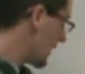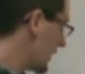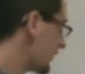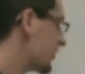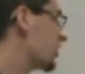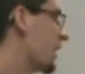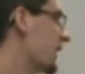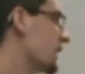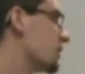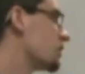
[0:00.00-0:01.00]
The
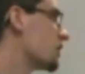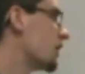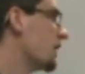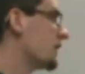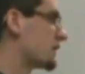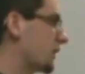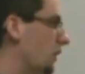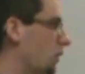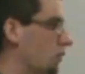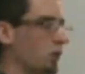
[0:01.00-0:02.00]
change.
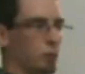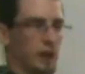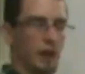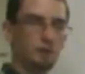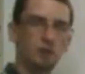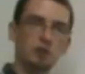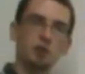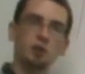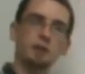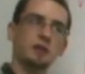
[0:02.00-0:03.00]
So we have to
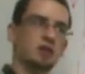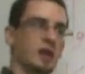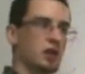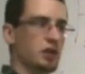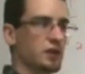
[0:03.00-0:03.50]
determine the change.